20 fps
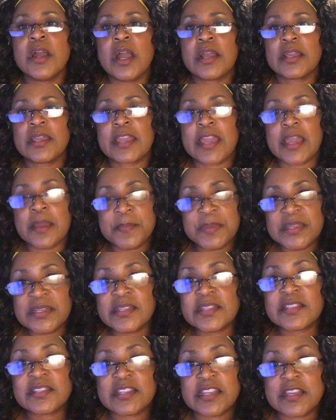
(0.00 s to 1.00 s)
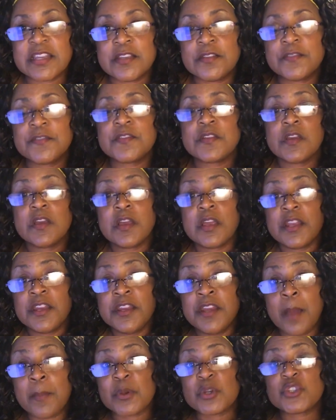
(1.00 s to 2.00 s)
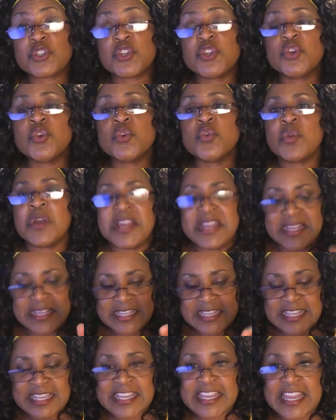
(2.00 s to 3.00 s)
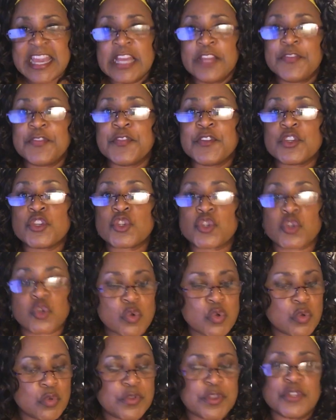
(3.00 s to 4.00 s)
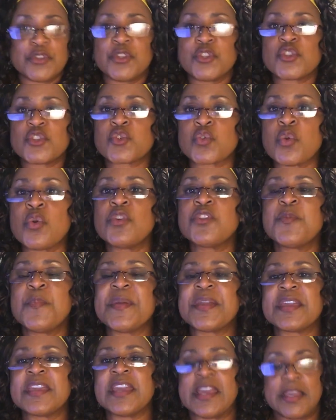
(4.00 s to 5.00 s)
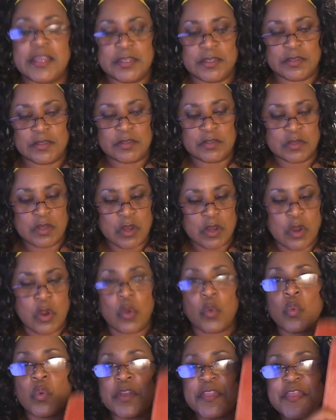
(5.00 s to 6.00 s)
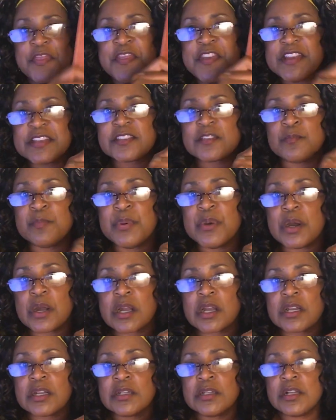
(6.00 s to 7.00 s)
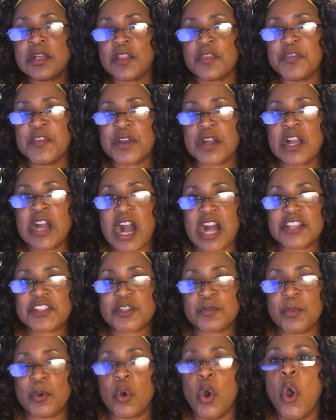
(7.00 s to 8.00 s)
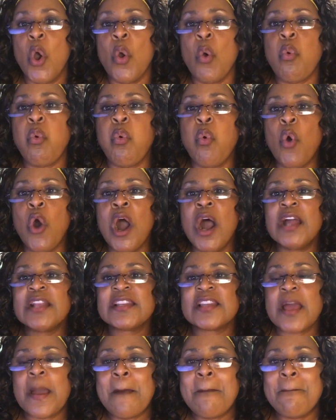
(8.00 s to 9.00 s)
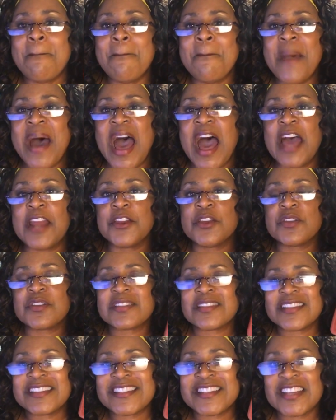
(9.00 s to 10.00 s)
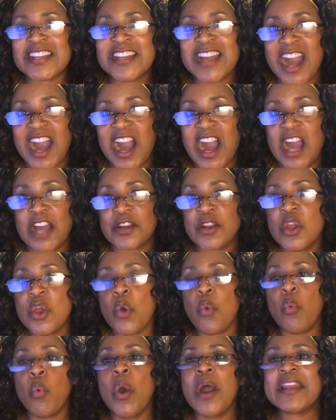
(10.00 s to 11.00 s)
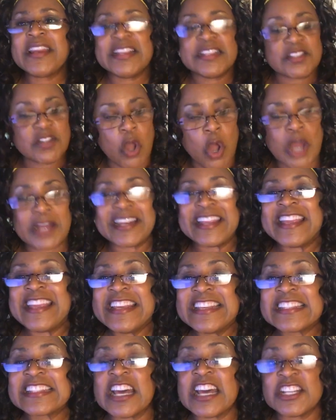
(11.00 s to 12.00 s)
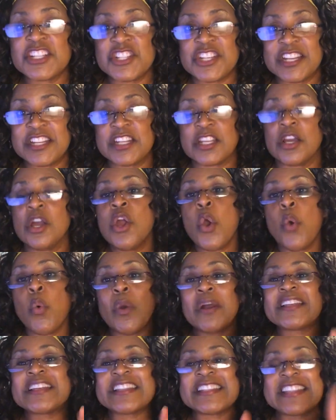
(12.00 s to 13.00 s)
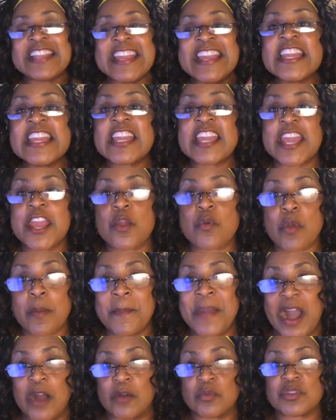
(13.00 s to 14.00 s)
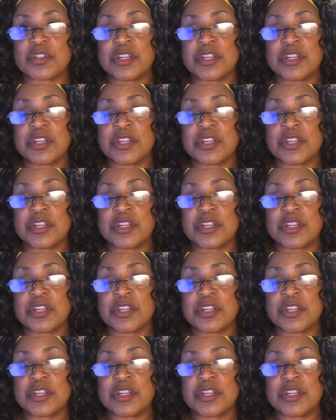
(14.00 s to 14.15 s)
can be deceived. Number two, get the truth. The truth begins with this book, the gospel. What matters to God? What is on his agenda? What does he care about?